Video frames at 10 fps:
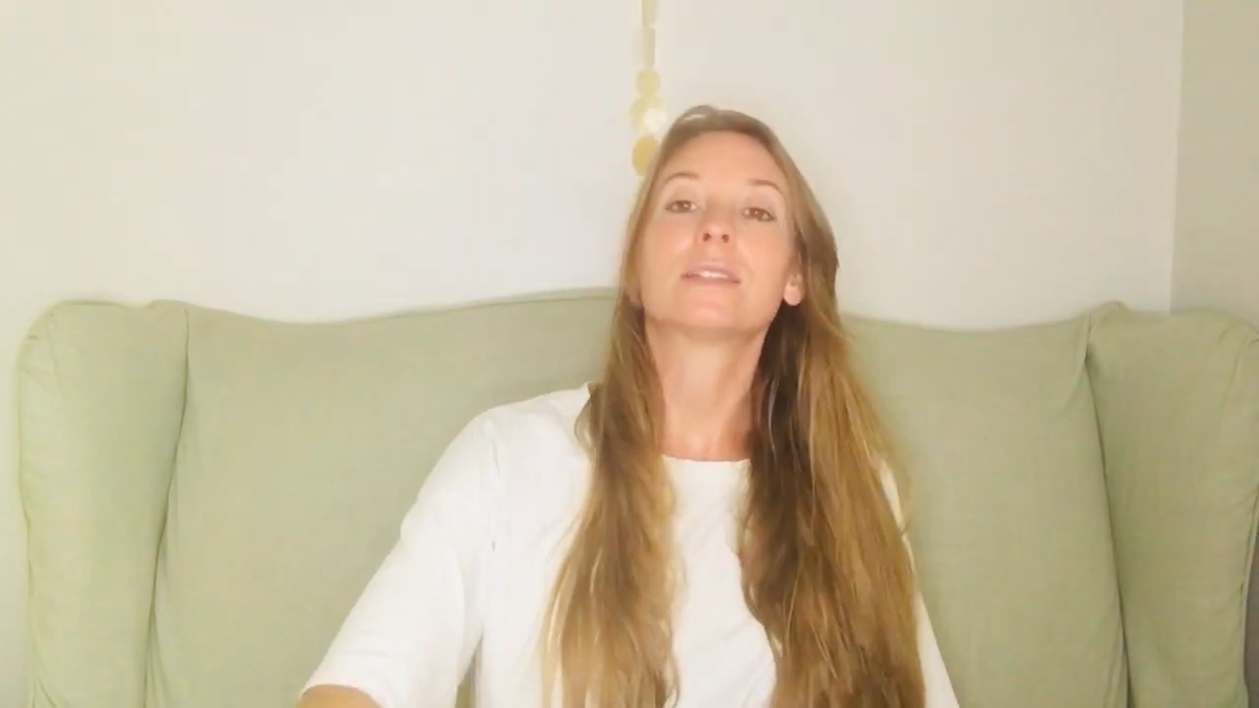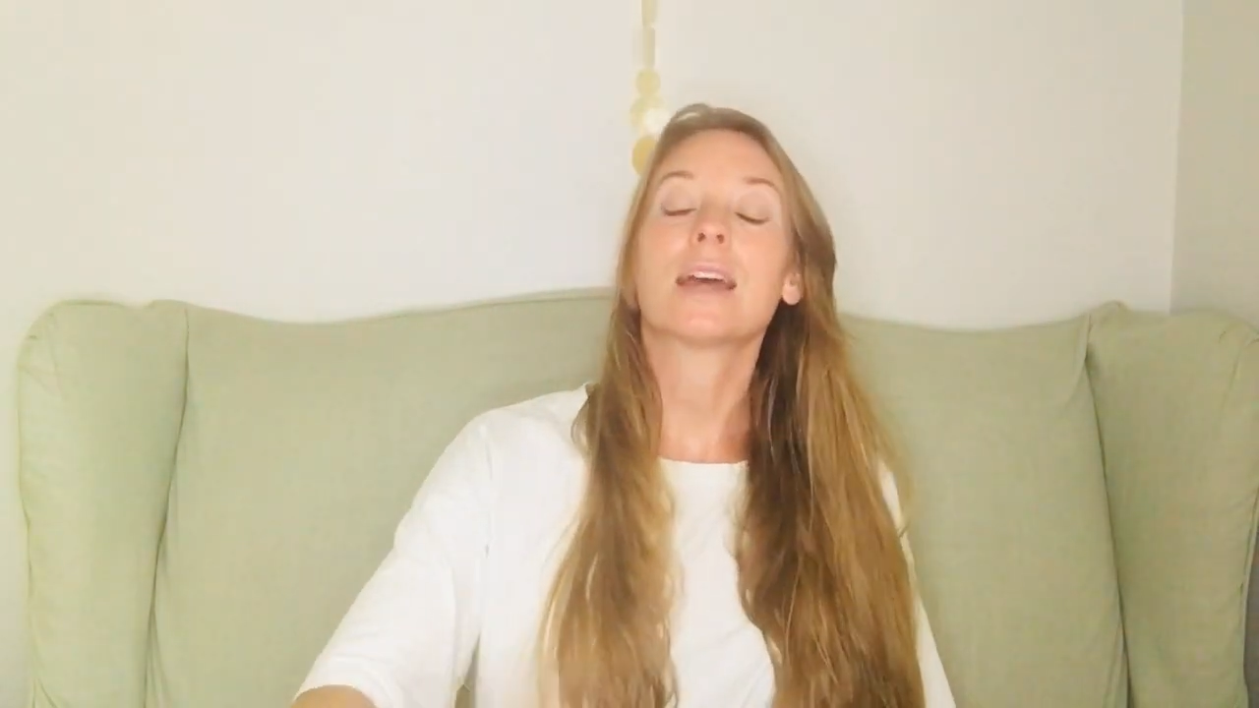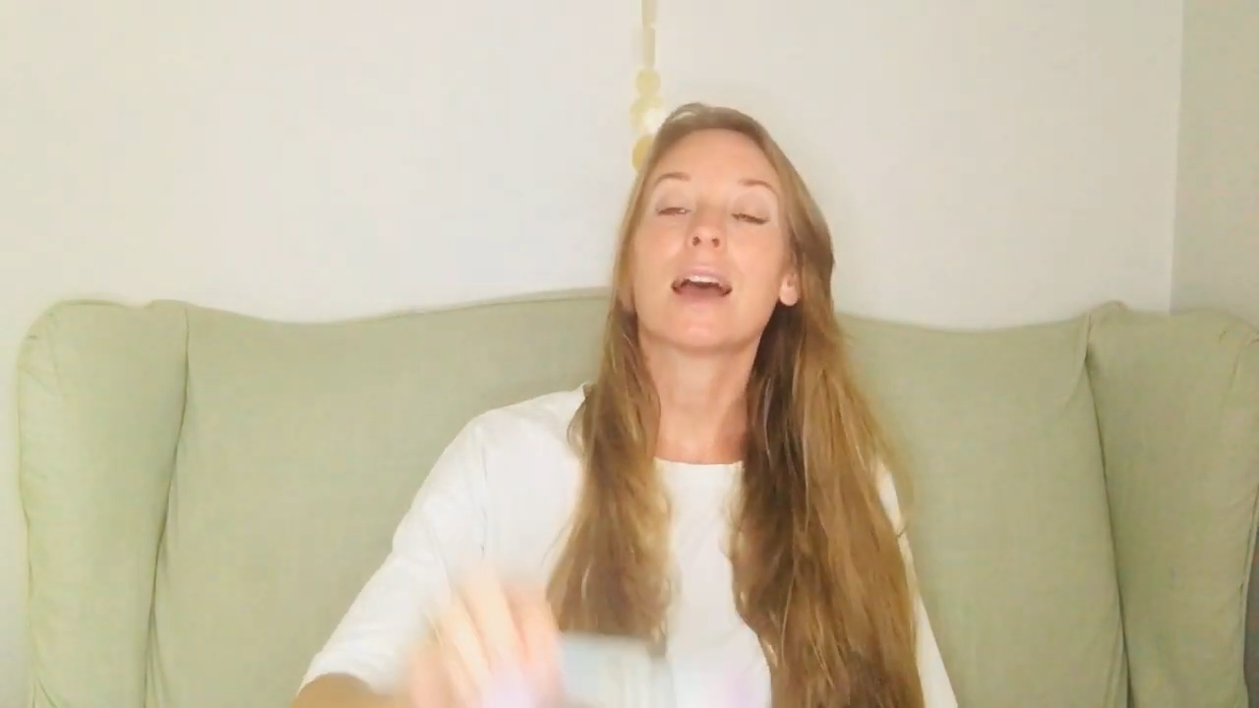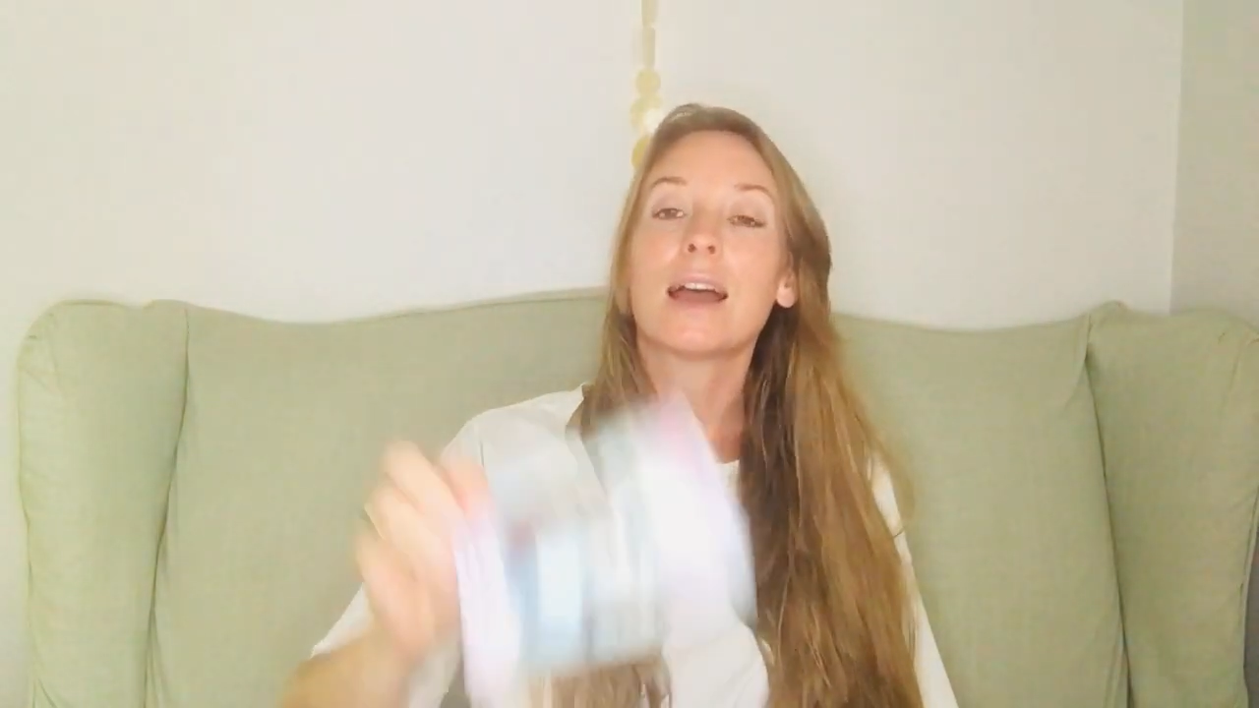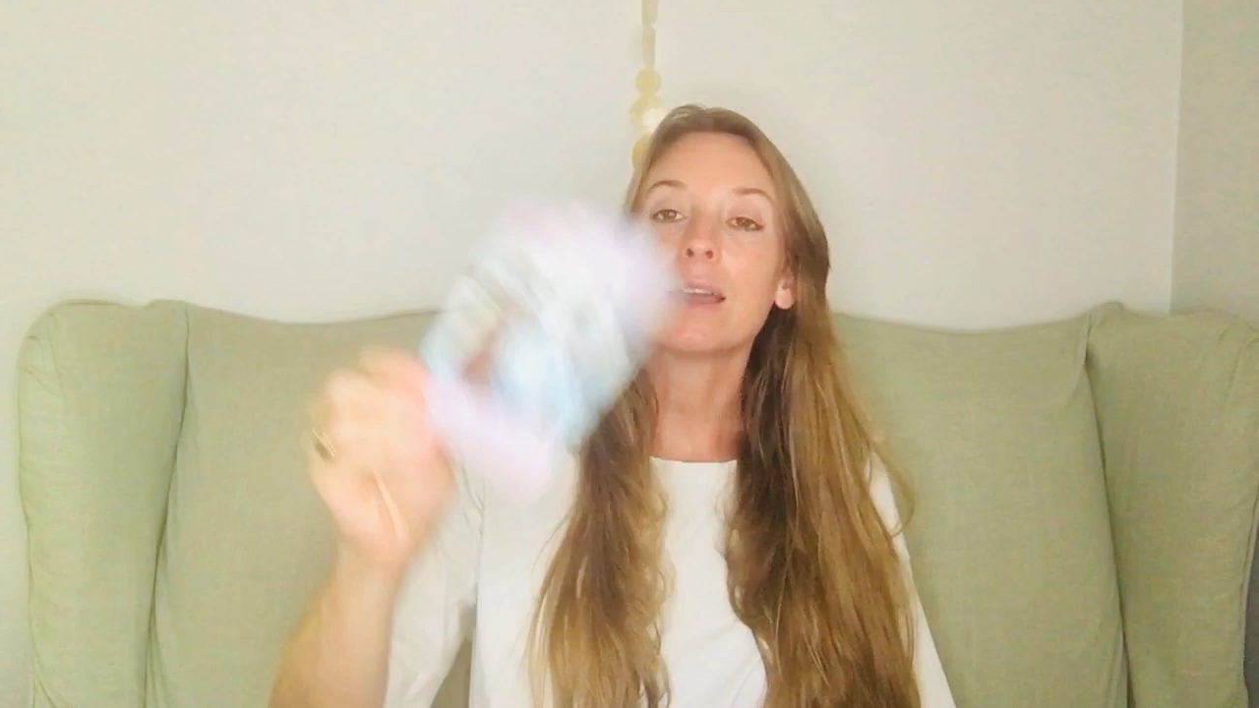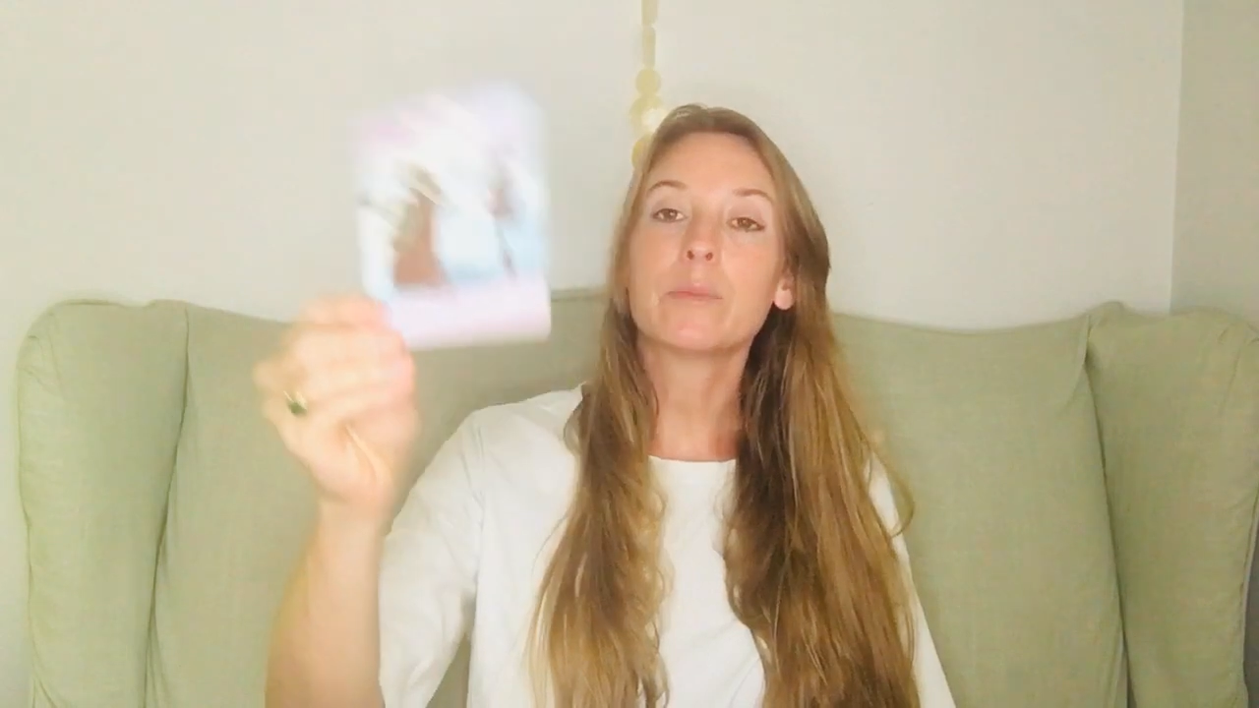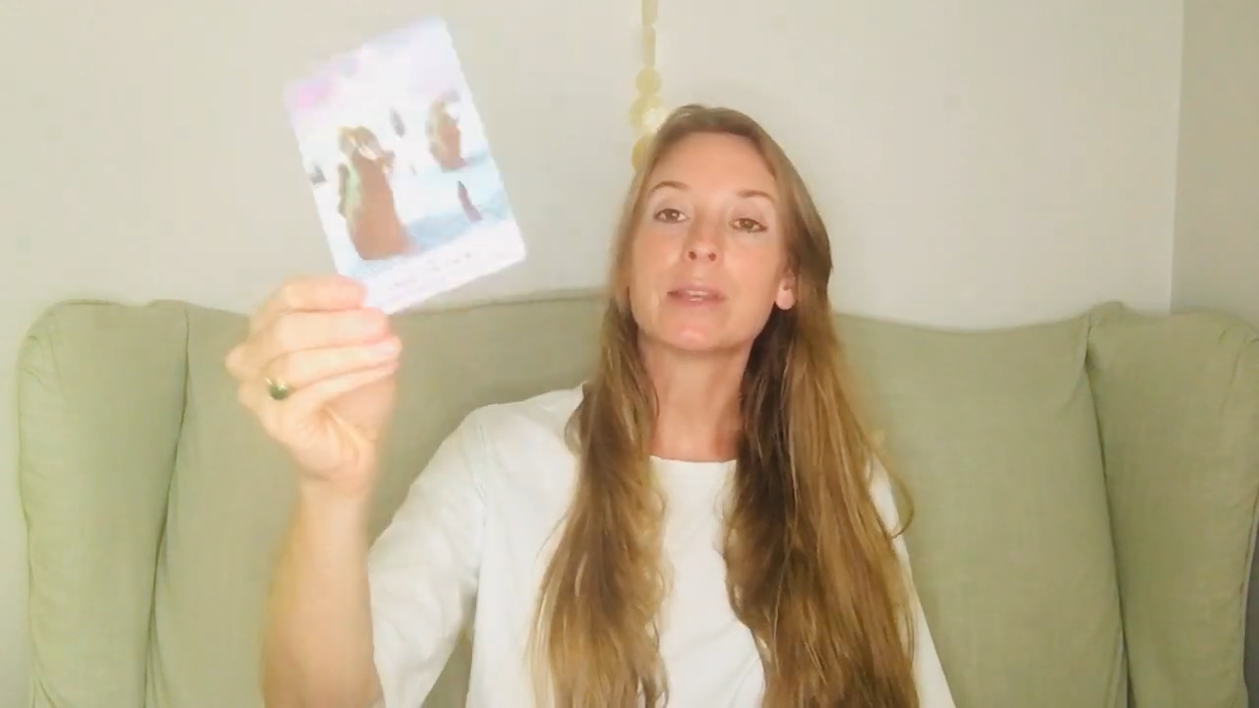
Time